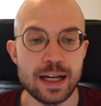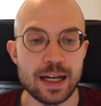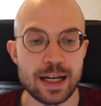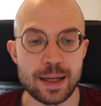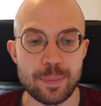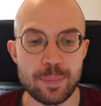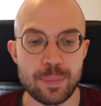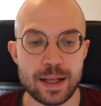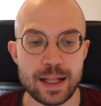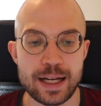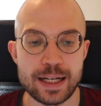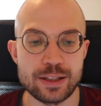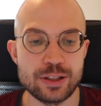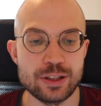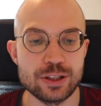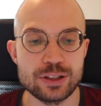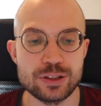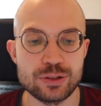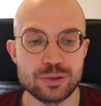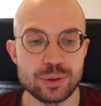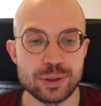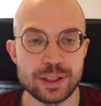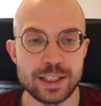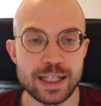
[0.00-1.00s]
And black
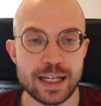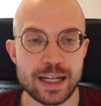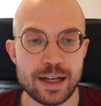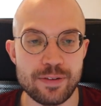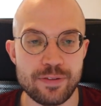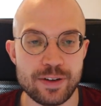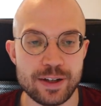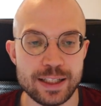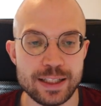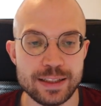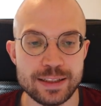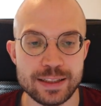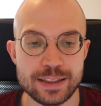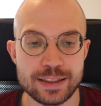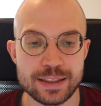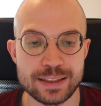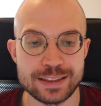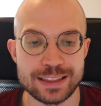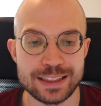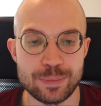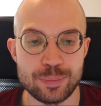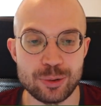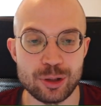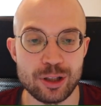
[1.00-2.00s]
doesn't really have anything
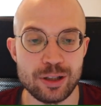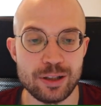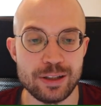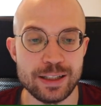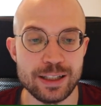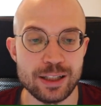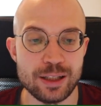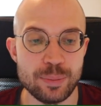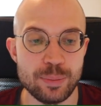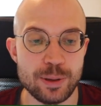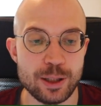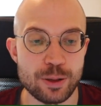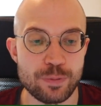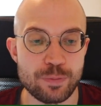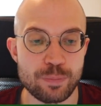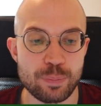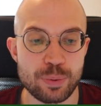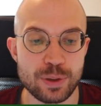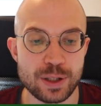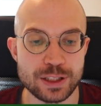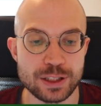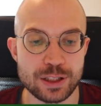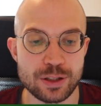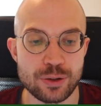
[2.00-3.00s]
except a little bit of
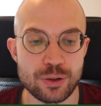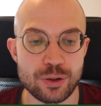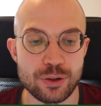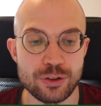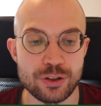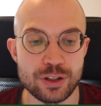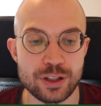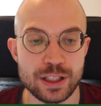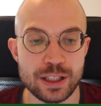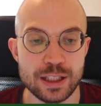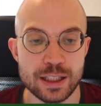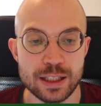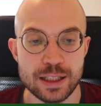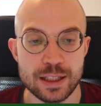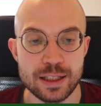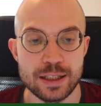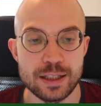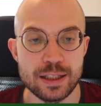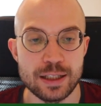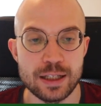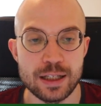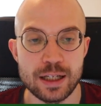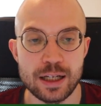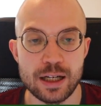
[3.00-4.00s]
pressure on the
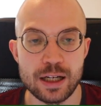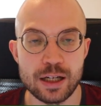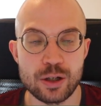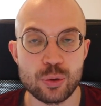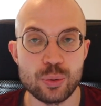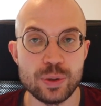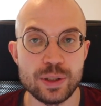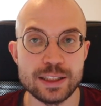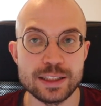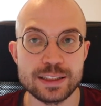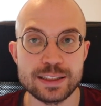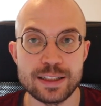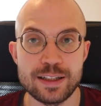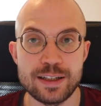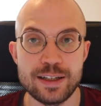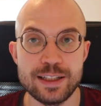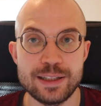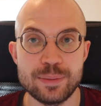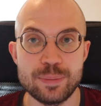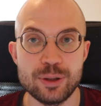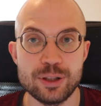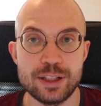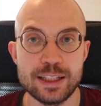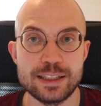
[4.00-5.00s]
queen side,
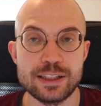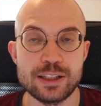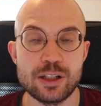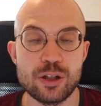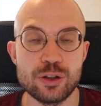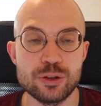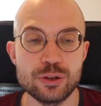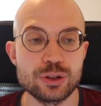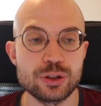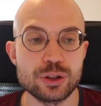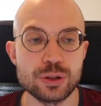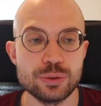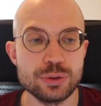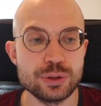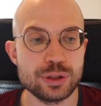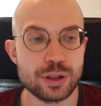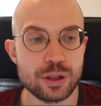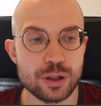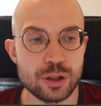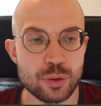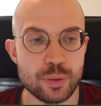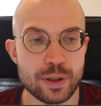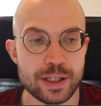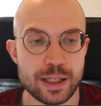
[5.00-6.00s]
but it's also
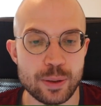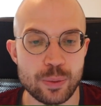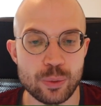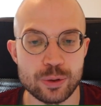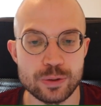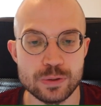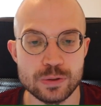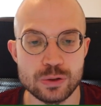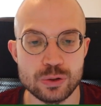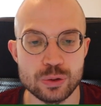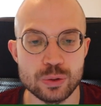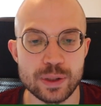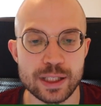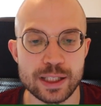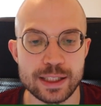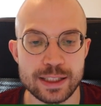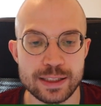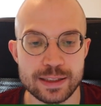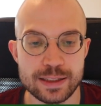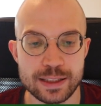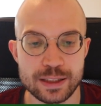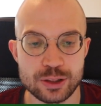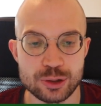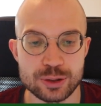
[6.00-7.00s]
slow and it won't do
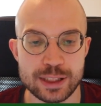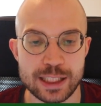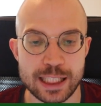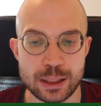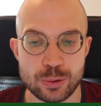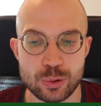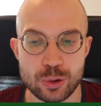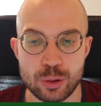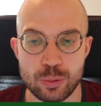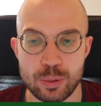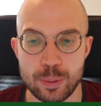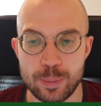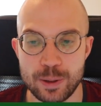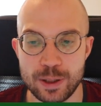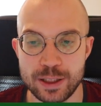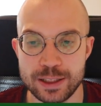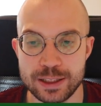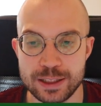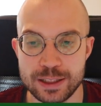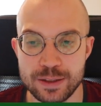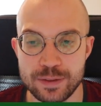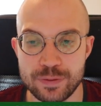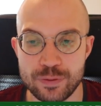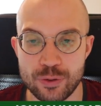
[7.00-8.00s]
anything. So that's why we play
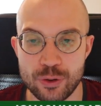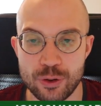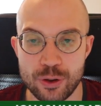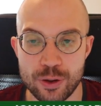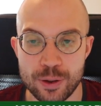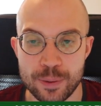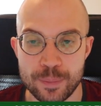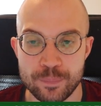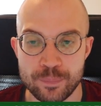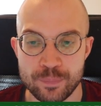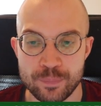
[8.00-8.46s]
c4.